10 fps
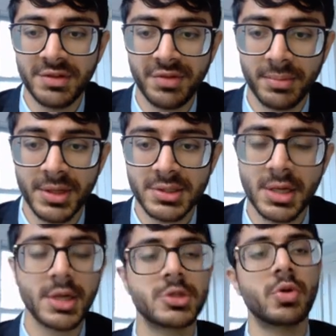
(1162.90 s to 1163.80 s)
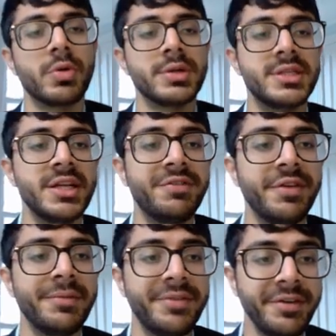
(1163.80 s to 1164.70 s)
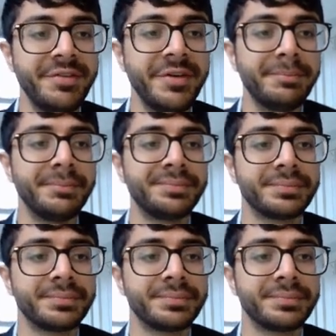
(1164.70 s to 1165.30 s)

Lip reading: defib this. So defib, VFib,